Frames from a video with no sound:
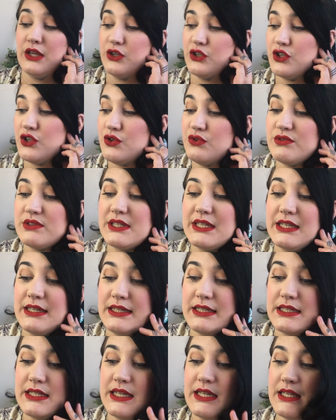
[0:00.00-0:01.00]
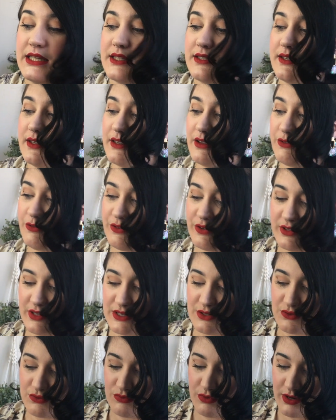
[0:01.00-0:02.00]
use any teasing for
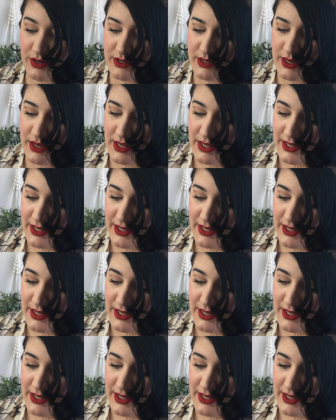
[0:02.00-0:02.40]
this one.